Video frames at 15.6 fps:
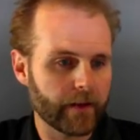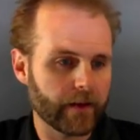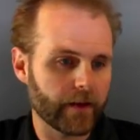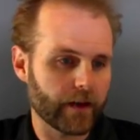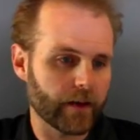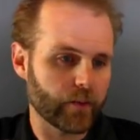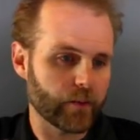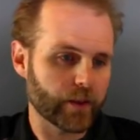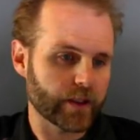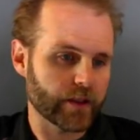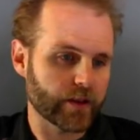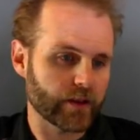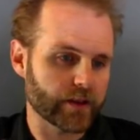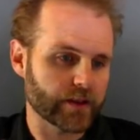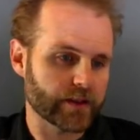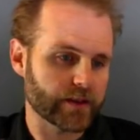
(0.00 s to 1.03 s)
We can
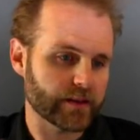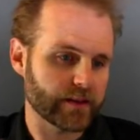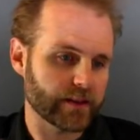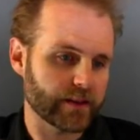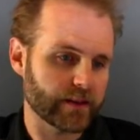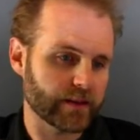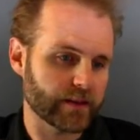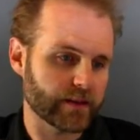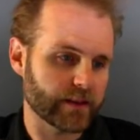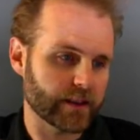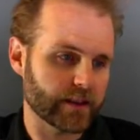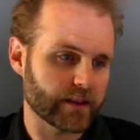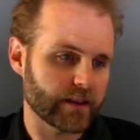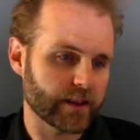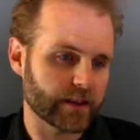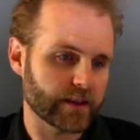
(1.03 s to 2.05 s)
notice the
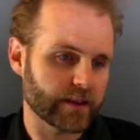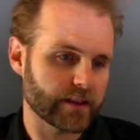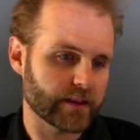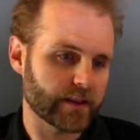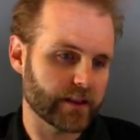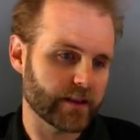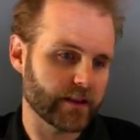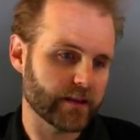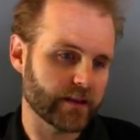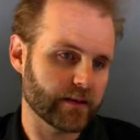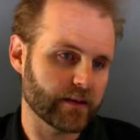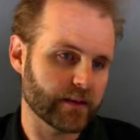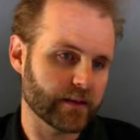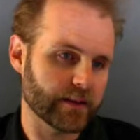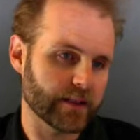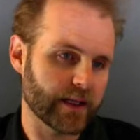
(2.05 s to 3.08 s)
conductance here
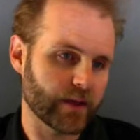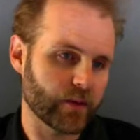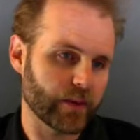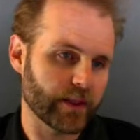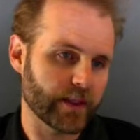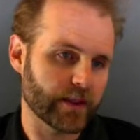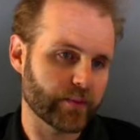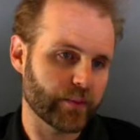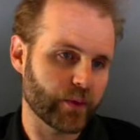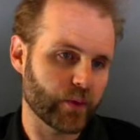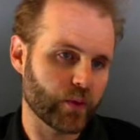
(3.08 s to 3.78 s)
is now reading